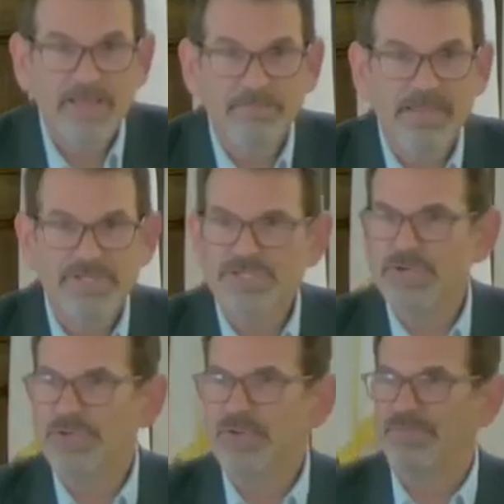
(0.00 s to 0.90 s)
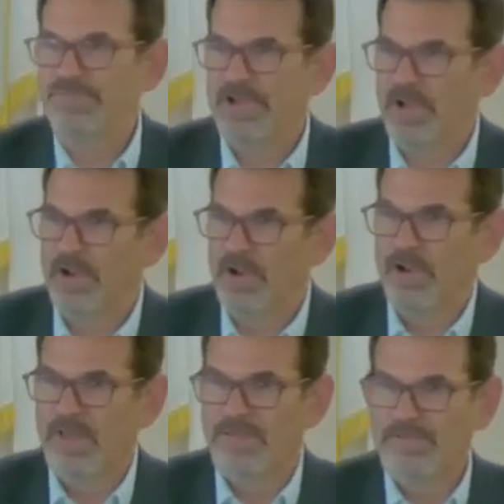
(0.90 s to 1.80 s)
make sure you
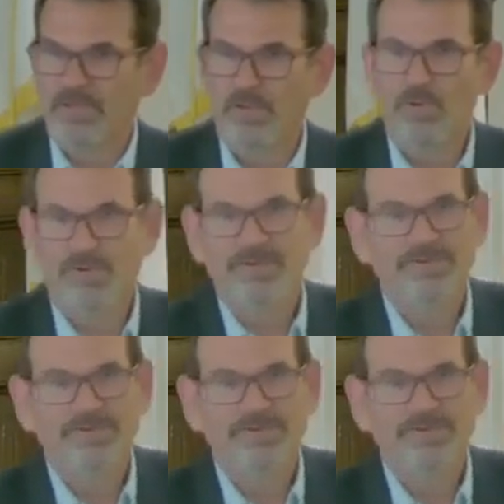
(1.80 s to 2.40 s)
fear the Lord.